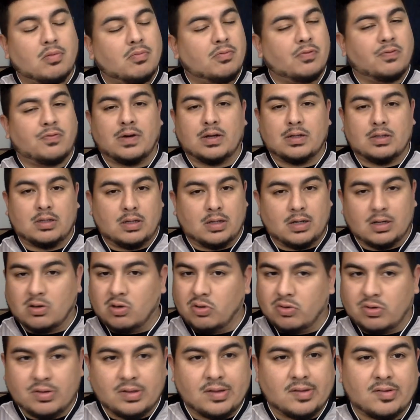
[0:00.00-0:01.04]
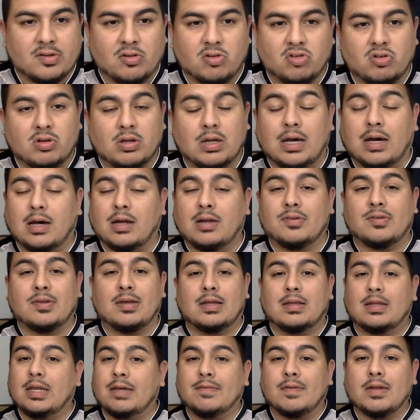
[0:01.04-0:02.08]
Fight not go to the decision. Honestly,
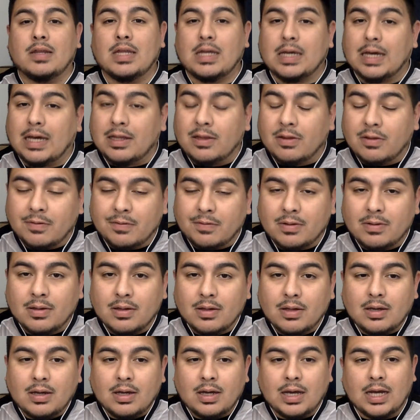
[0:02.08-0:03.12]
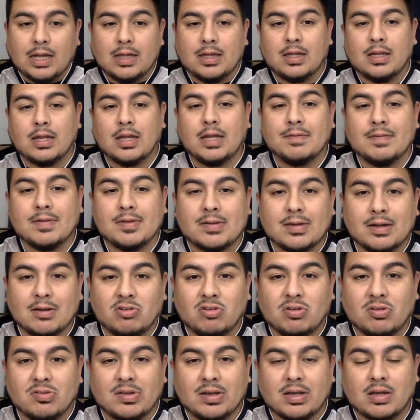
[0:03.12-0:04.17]
it didn't even end up. It did not even
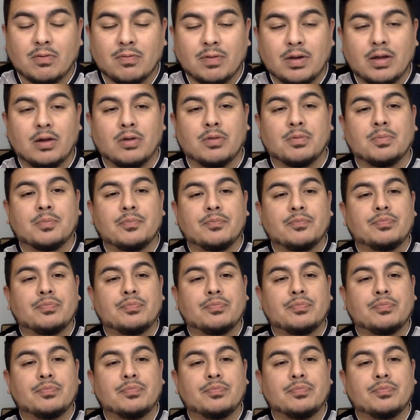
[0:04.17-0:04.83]
touch the 2nd